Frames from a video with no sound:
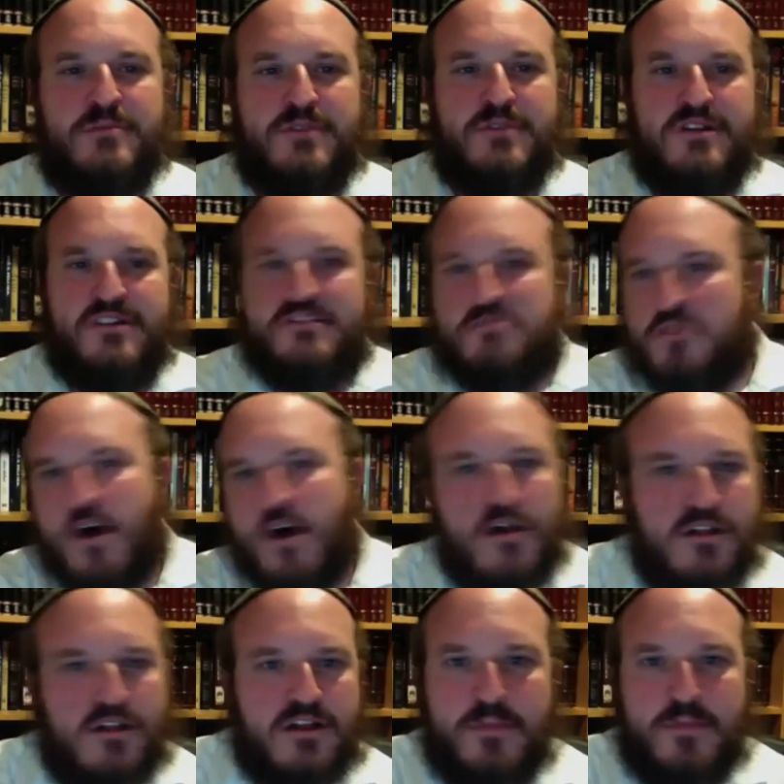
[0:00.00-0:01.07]
because we're
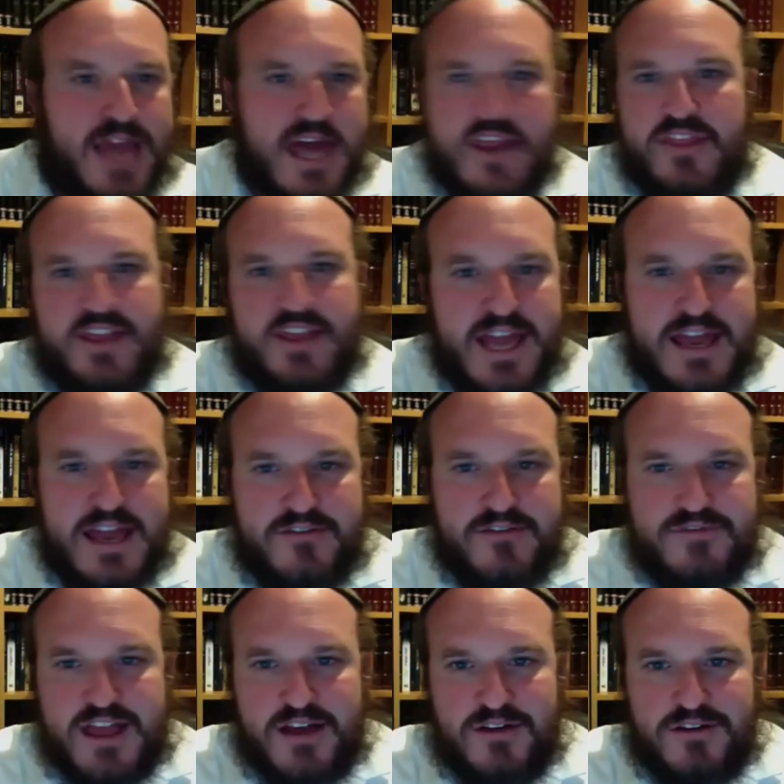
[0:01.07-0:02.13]
all coming out of the cave
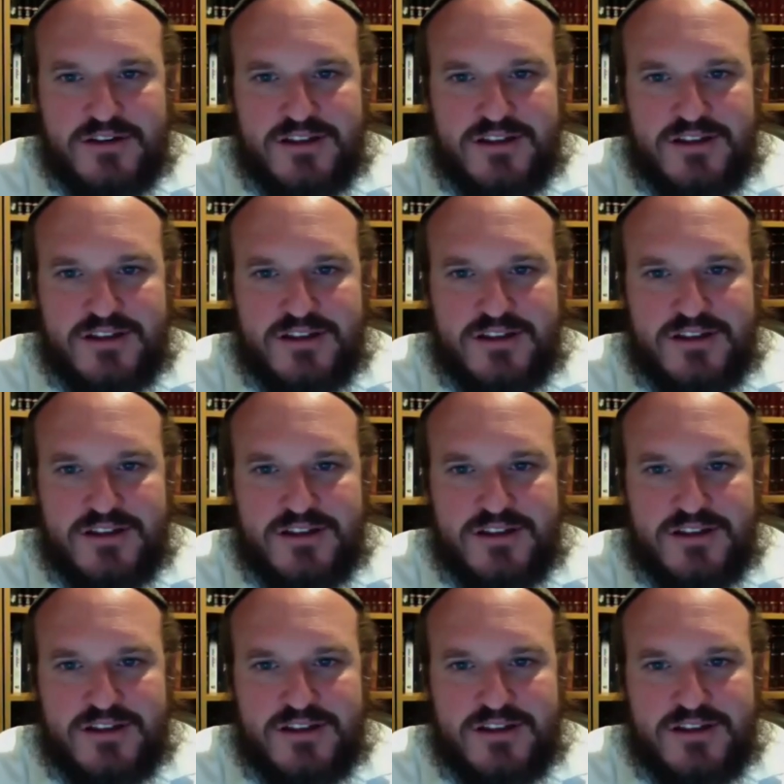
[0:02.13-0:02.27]
now,